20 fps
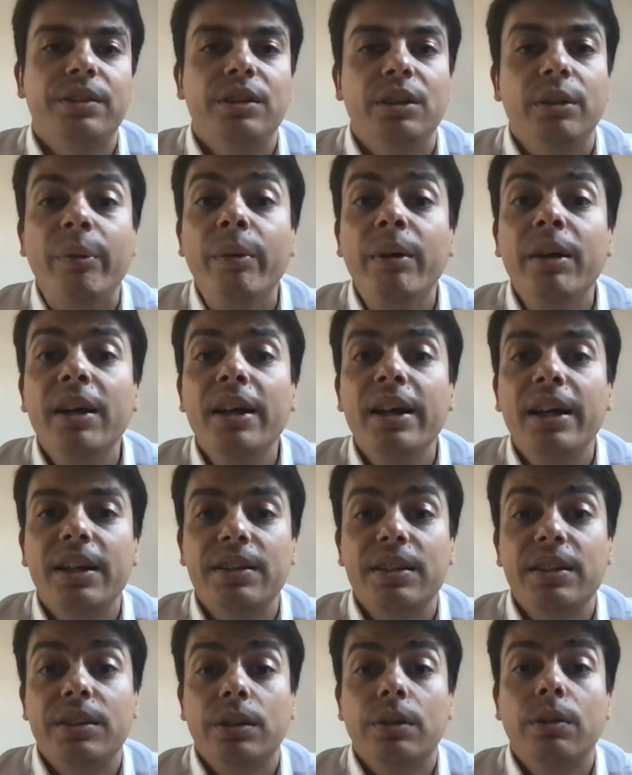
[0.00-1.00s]
team.
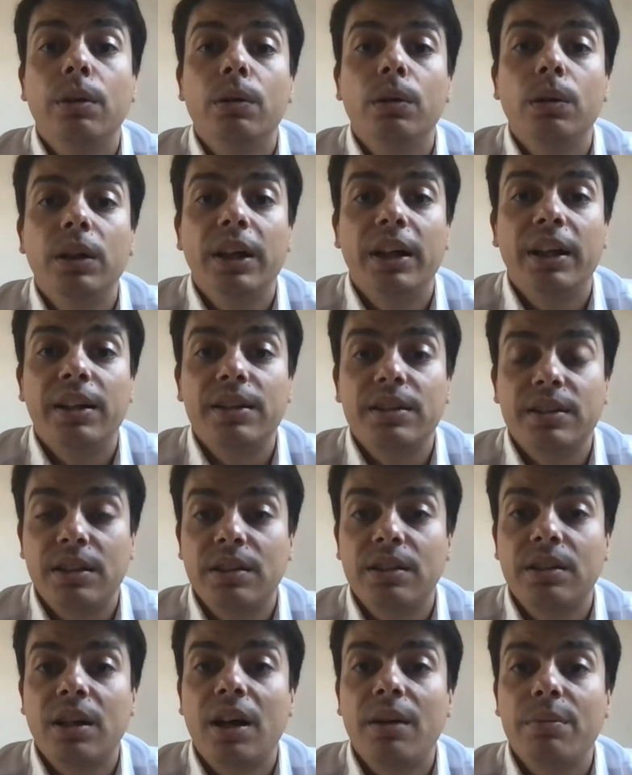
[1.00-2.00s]
That's a goal, and
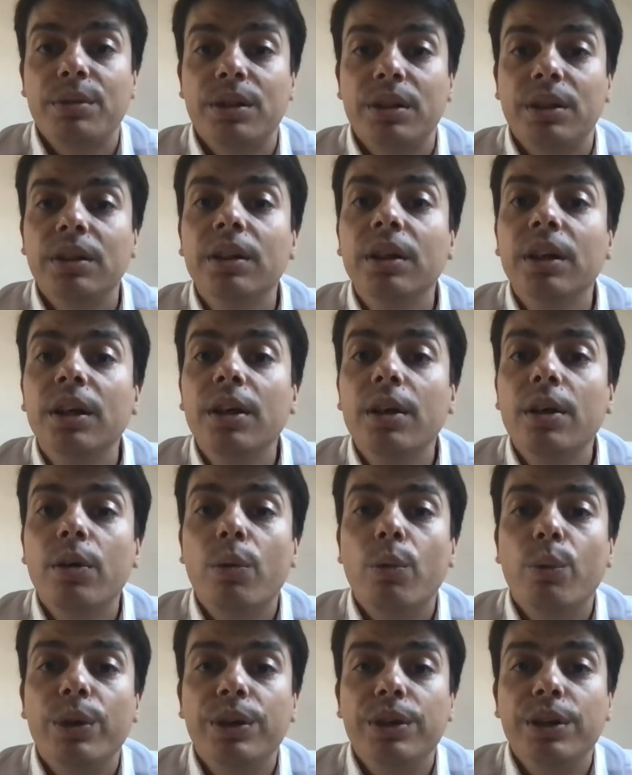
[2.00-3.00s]
that's something
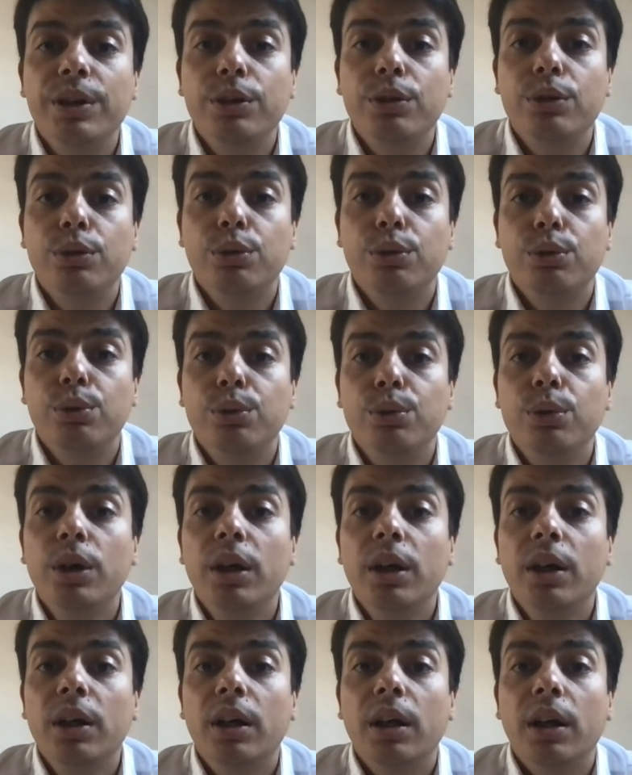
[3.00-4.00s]
we need to
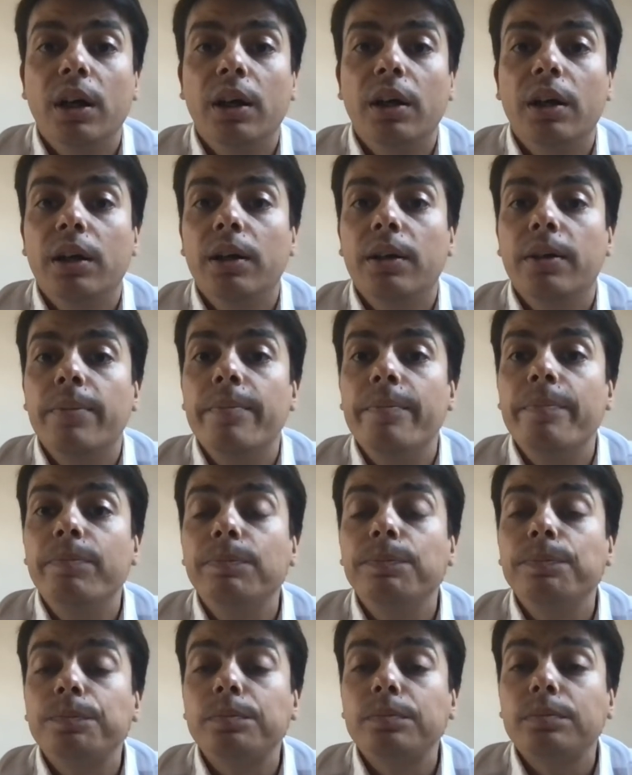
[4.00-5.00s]
um,
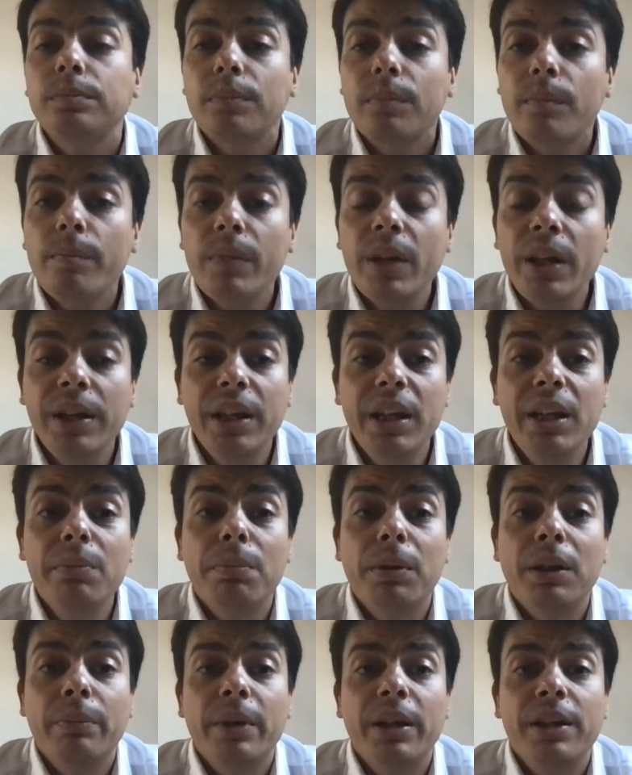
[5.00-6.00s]

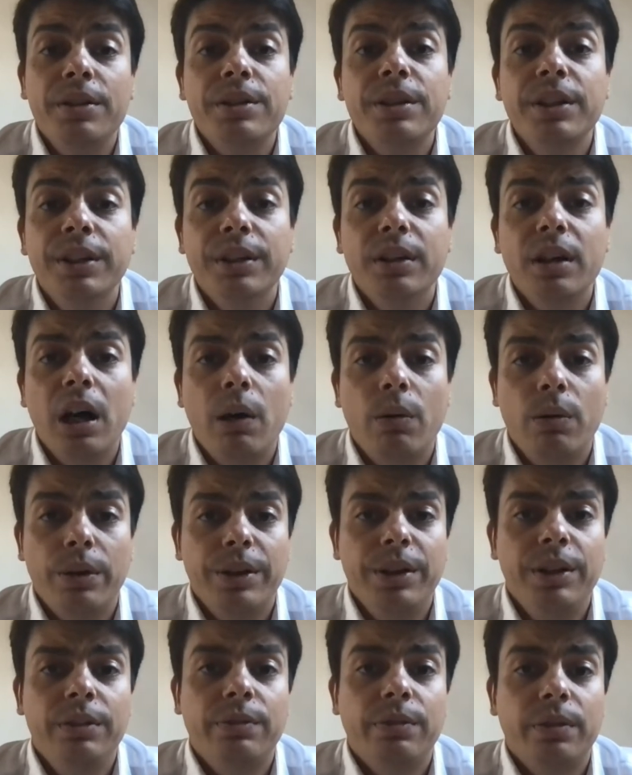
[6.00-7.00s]
implement in our
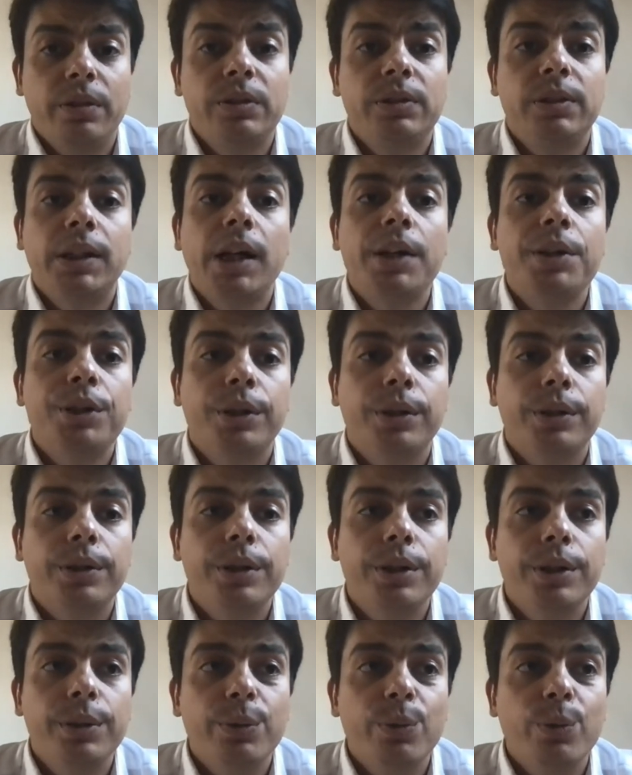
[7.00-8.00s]
infrastructure
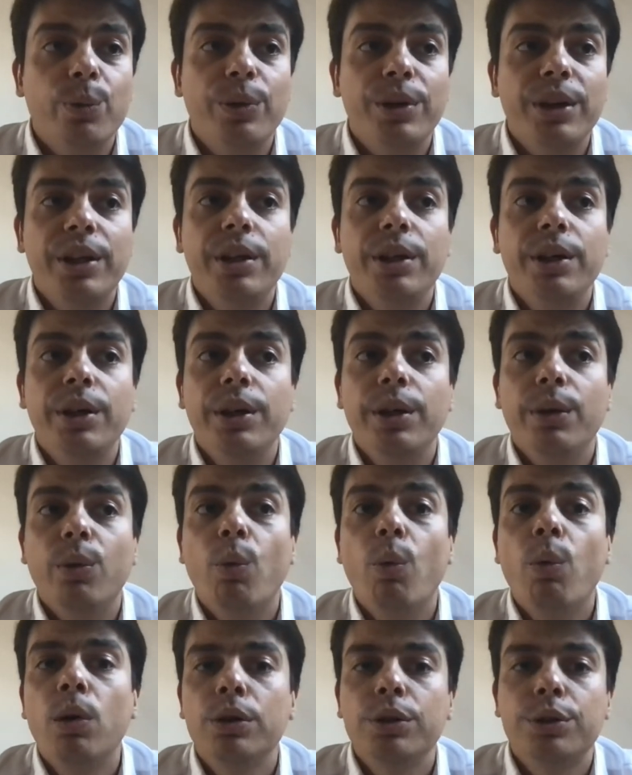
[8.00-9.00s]
if we
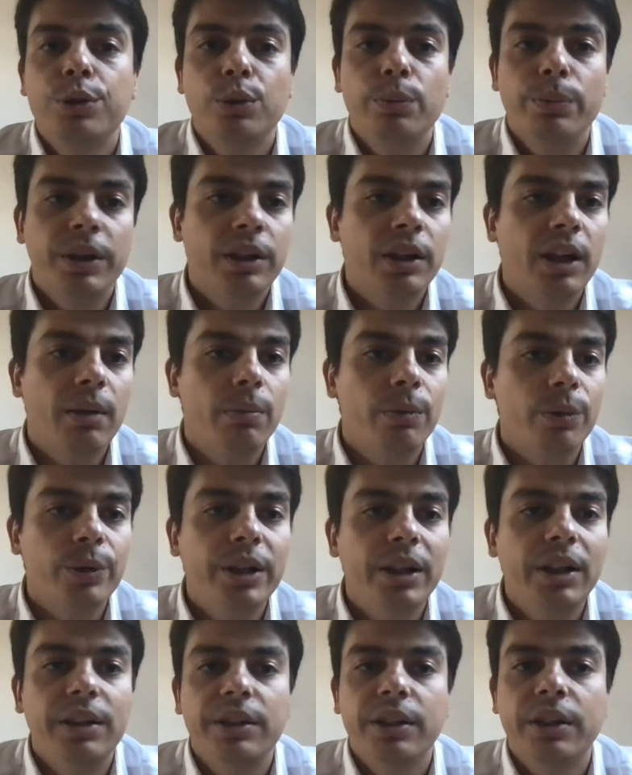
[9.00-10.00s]
want to become
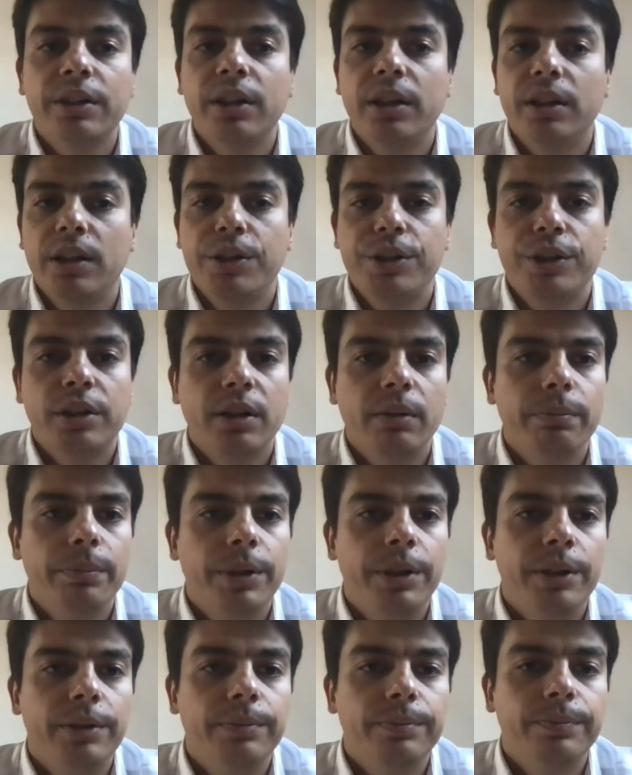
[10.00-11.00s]
really technology
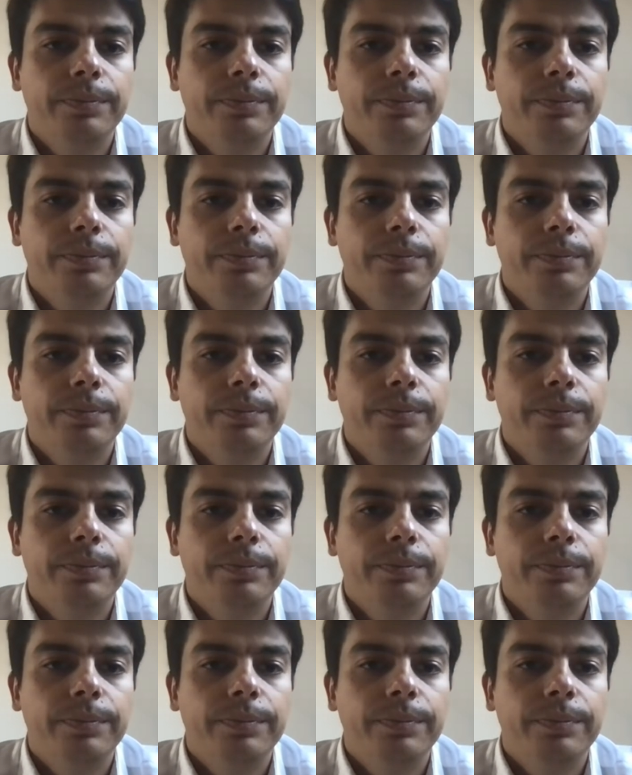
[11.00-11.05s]
company.